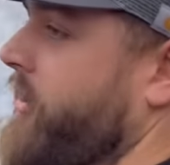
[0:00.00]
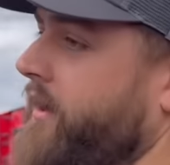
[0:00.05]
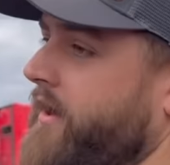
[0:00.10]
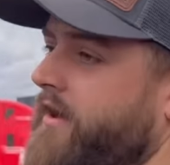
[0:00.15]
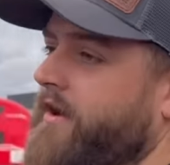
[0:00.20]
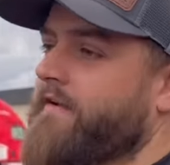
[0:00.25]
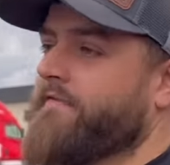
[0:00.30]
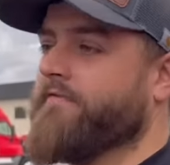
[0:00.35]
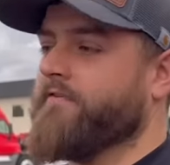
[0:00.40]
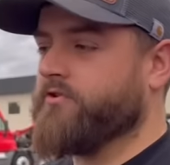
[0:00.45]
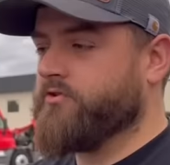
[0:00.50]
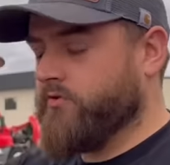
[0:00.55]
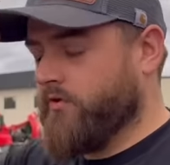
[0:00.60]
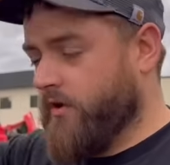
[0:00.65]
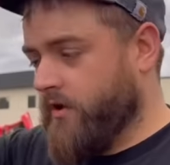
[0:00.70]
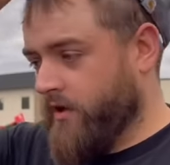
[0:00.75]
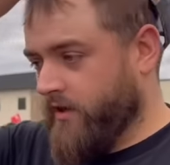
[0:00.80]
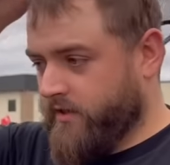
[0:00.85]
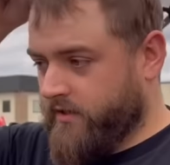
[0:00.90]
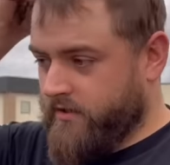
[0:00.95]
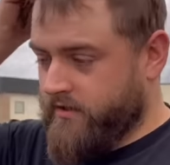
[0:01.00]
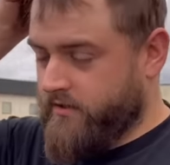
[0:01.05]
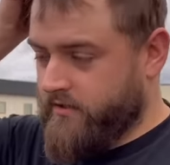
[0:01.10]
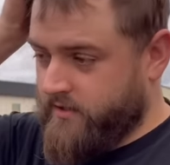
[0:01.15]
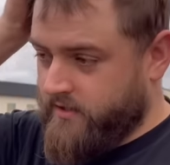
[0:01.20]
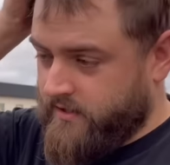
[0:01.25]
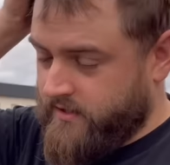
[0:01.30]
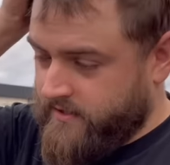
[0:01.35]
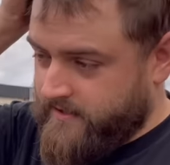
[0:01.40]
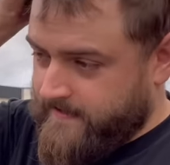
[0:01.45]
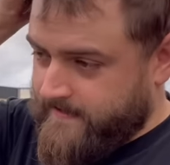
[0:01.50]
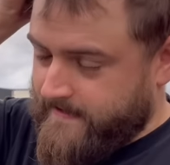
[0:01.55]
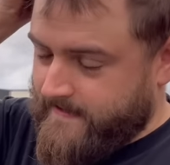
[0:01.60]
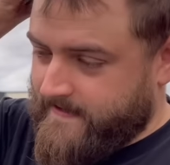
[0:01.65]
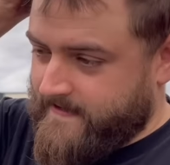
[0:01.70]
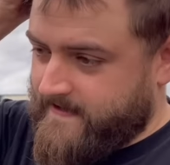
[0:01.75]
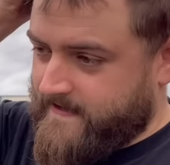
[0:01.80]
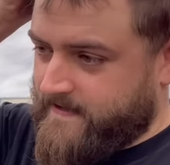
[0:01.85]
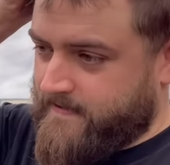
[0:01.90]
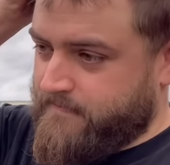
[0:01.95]
and off the truck
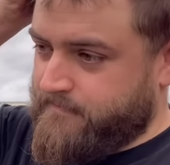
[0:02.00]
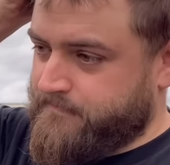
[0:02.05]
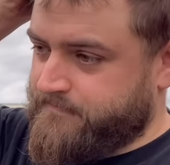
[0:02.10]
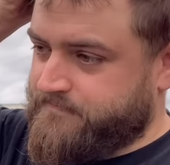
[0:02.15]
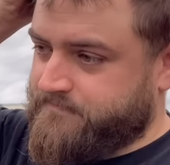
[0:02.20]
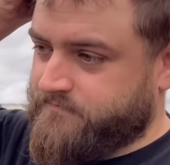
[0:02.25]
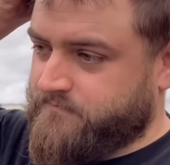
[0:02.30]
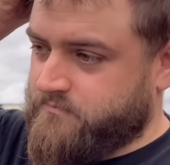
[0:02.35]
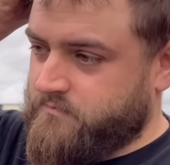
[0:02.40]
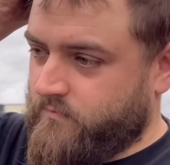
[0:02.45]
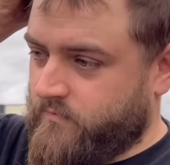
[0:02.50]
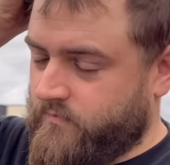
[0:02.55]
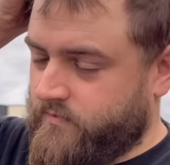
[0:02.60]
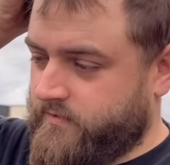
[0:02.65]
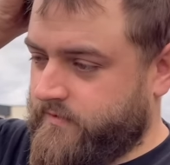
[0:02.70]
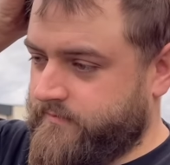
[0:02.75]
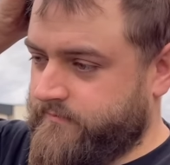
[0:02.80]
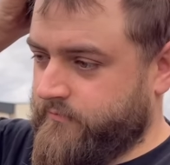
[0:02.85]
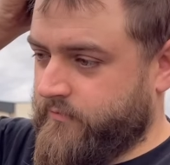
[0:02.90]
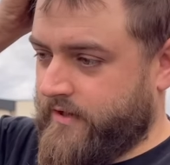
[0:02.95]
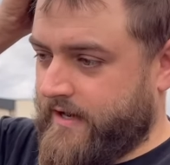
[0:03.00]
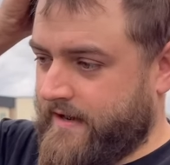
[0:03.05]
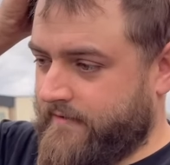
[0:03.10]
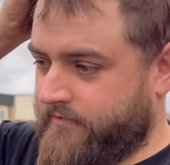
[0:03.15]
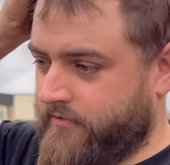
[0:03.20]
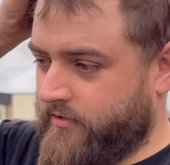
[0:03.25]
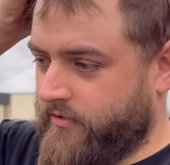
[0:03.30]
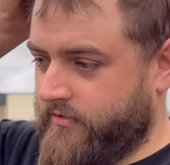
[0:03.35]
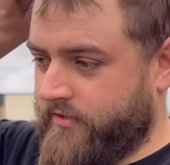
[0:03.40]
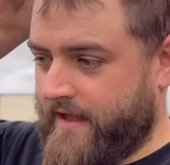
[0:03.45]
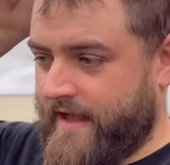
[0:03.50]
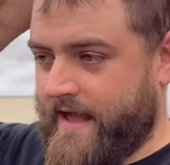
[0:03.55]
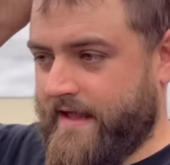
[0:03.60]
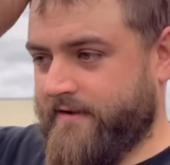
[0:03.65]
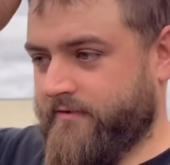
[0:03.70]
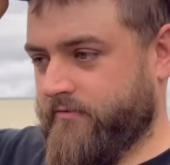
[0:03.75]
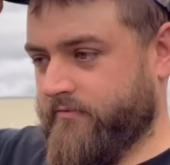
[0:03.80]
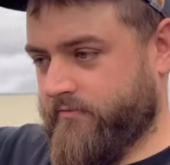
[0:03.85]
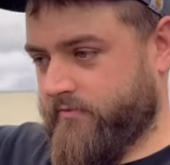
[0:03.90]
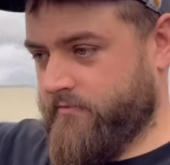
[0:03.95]
um, whenever they had
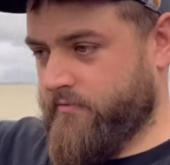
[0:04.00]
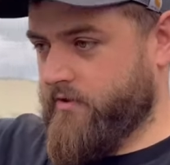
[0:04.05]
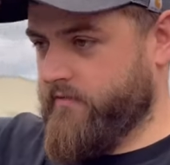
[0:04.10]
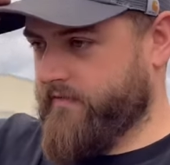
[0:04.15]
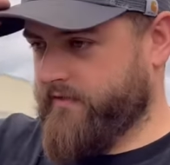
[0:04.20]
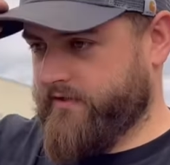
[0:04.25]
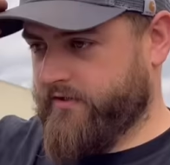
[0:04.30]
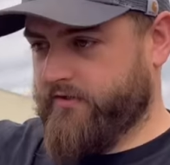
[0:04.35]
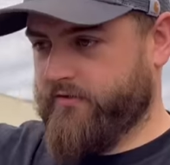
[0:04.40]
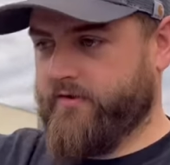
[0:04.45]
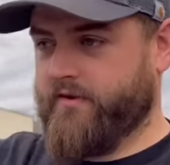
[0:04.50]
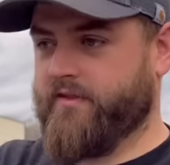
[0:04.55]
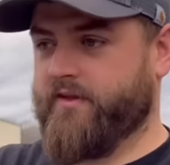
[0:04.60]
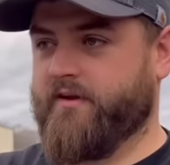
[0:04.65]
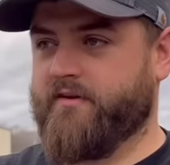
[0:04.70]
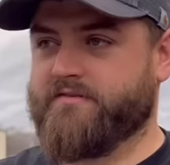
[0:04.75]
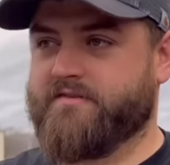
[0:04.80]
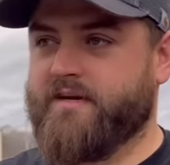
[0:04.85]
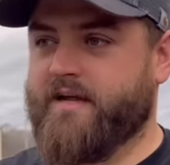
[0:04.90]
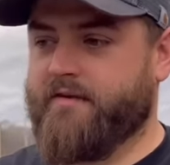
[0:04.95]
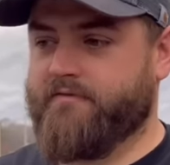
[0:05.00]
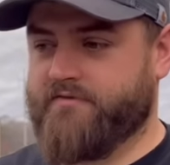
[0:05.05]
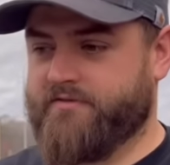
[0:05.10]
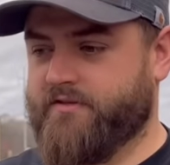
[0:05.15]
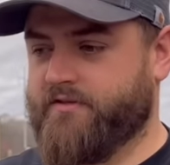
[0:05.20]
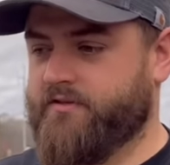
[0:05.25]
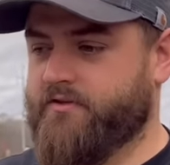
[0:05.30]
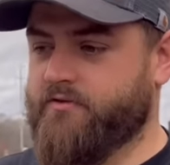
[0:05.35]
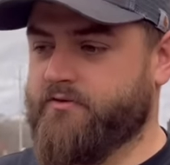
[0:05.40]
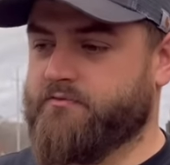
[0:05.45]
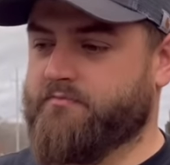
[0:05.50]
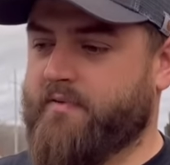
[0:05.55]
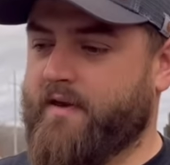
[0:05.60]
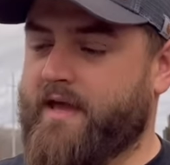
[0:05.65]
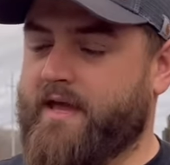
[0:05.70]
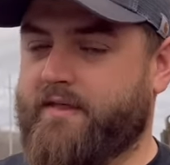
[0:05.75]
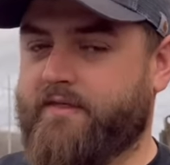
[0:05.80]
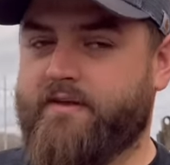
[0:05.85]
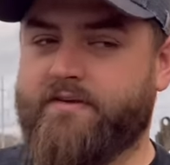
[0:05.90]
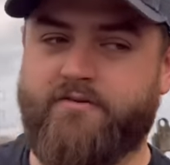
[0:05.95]
to remove it to do anything. It was kind of just a huge
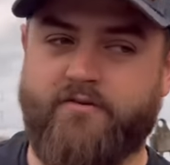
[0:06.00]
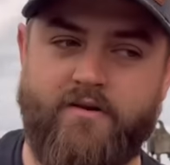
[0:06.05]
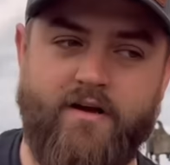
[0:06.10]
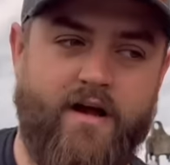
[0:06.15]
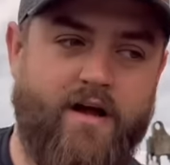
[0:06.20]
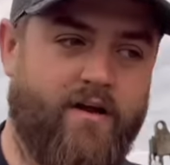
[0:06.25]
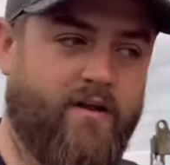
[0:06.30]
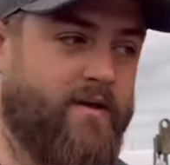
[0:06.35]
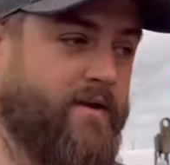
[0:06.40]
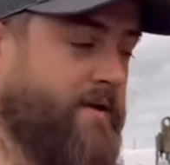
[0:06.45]
pain. These are not